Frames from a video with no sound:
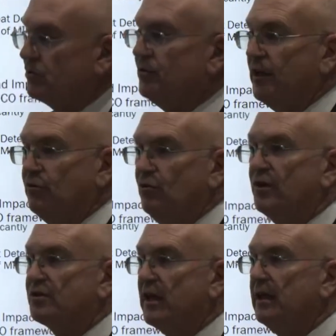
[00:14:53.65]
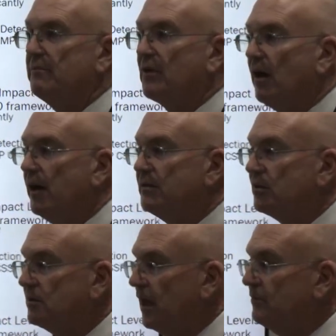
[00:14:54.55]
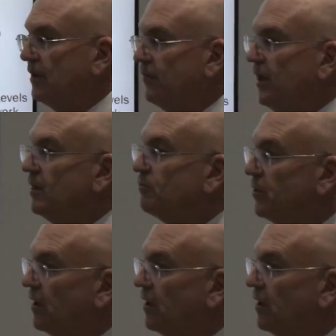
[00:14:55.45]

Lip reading: they do the same kinds and types of things, but